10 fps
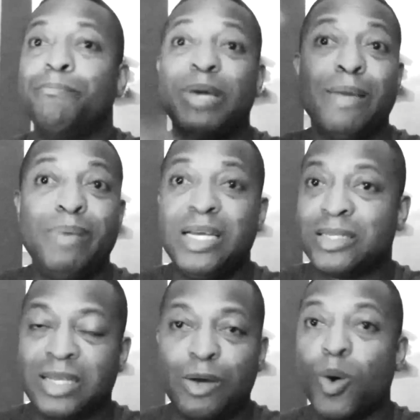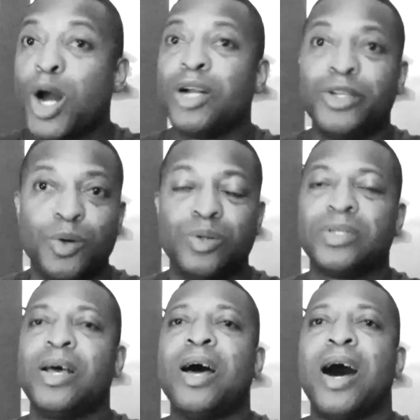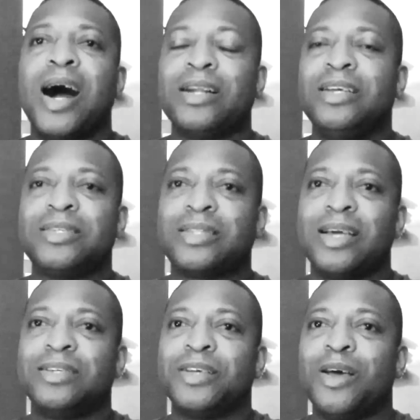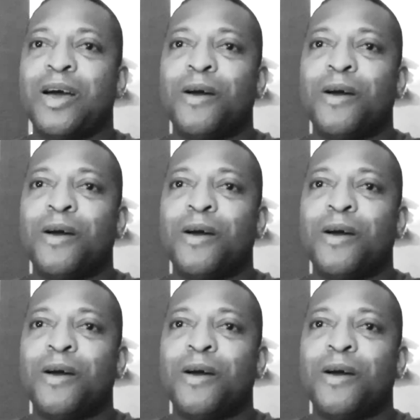BBC, World News, all these things.